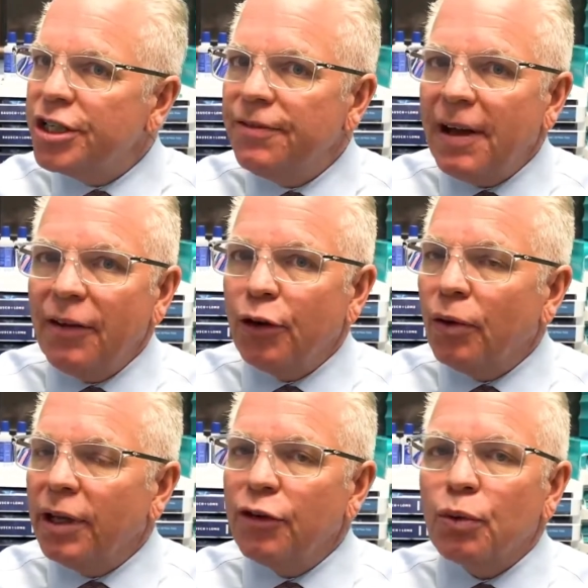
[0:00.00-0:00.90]
she found
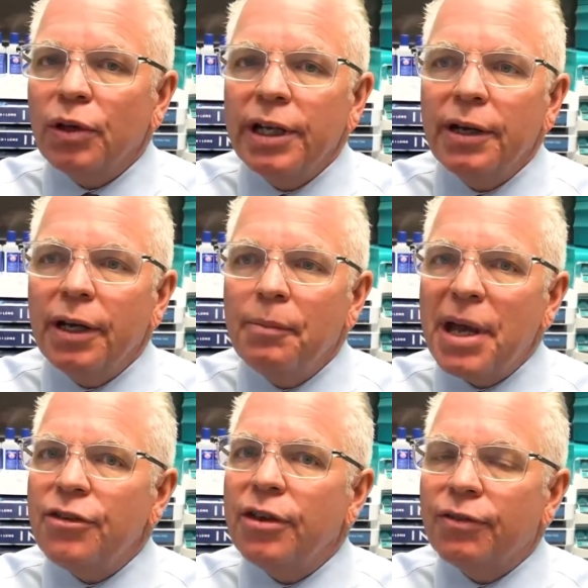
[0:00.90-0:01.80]
Neurolens really
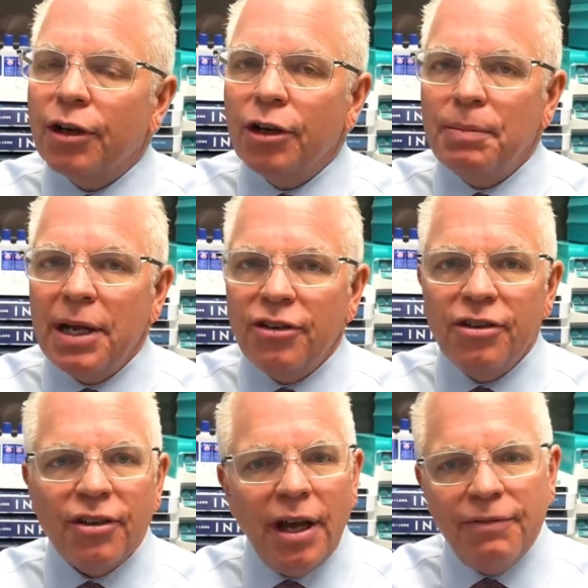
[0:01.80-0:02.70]
amazing for her
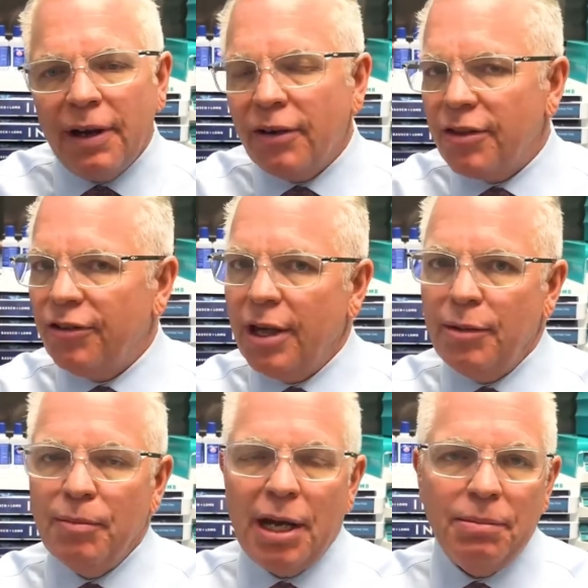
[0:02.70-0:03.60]
patients. I found it the same
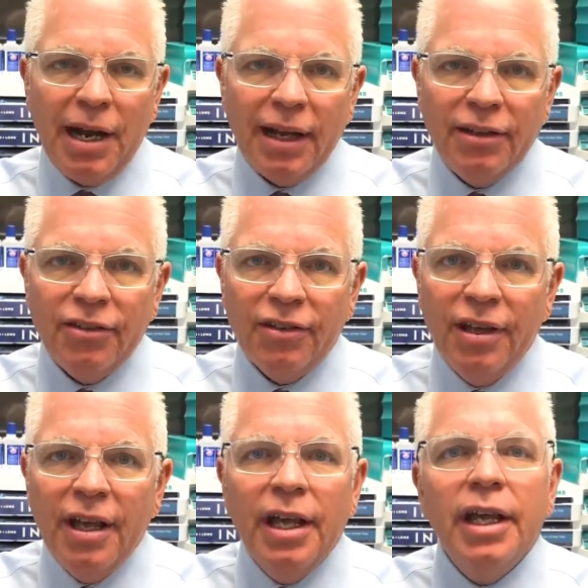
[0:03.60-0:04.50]
in my practice.
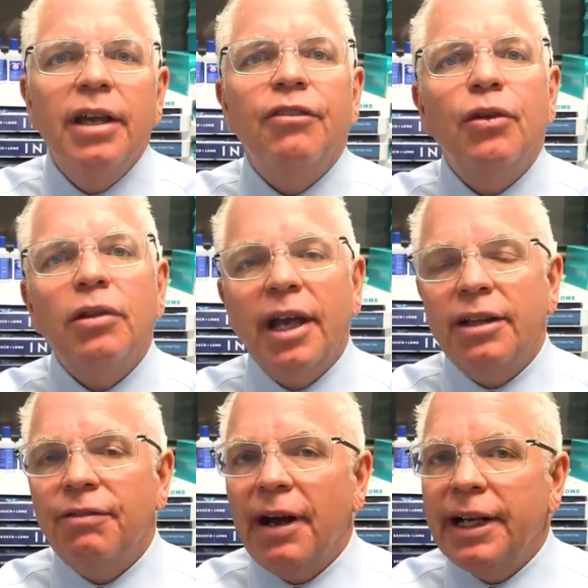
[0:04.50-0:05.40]
If you'd like
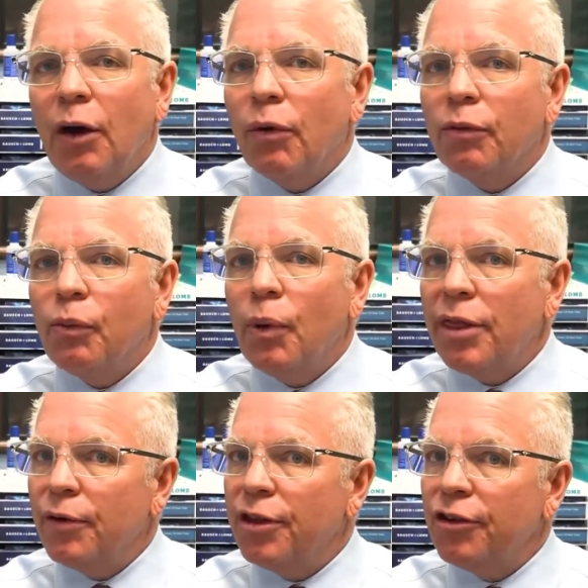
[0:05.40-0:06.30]
to find out
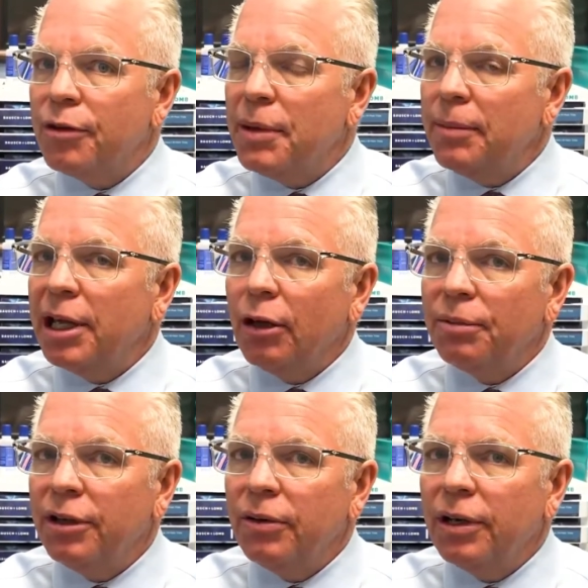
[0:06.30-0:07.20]
whether this could maybe
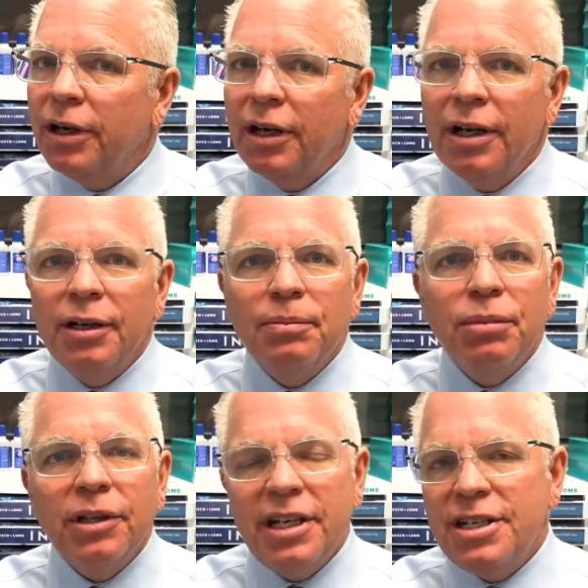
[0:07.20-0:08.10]
help you,
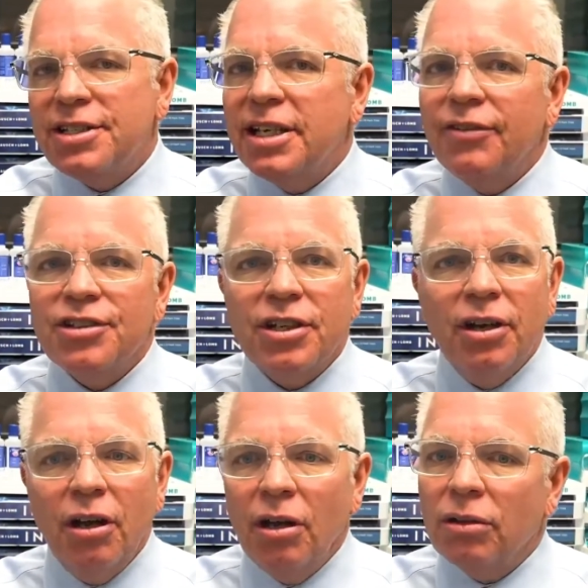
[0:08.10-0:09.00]
please give us a
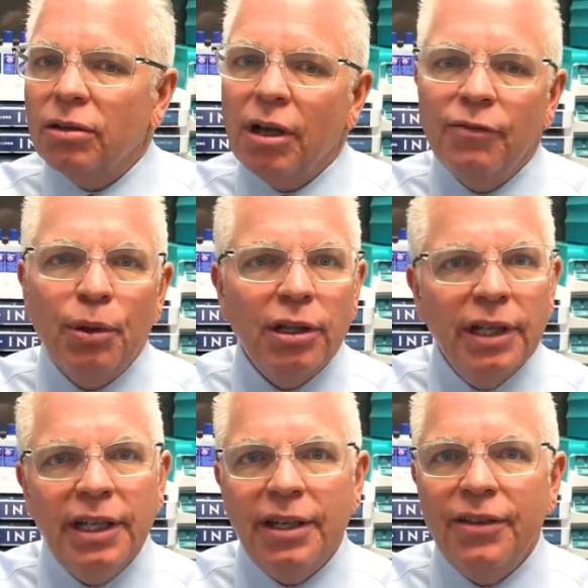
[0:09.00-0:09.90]
call. I've put a
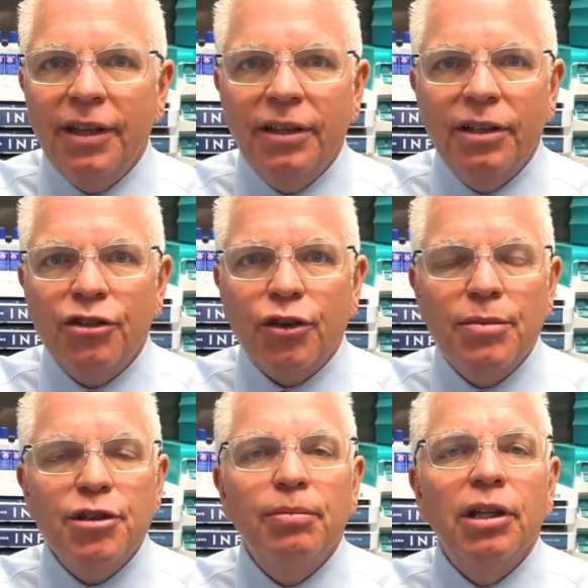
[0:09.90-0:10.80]
link in the
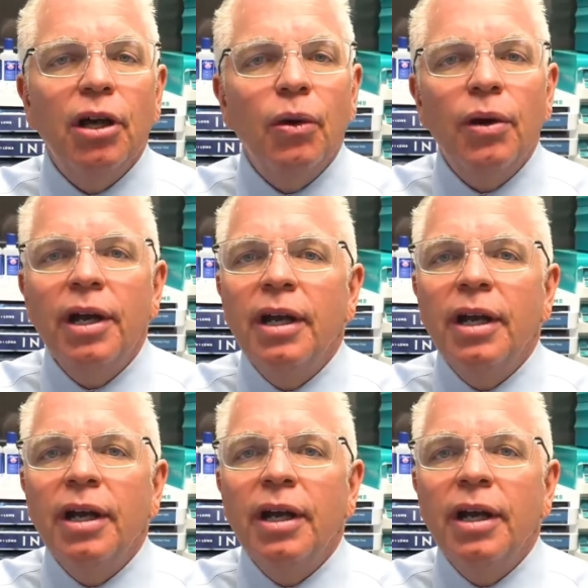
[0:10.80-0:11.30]
description below.